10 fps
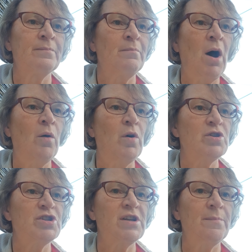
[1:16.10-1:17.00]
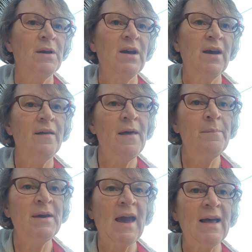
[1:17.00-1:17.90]
Ma watched him and then
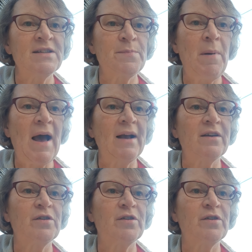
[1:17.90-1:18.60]
began to pack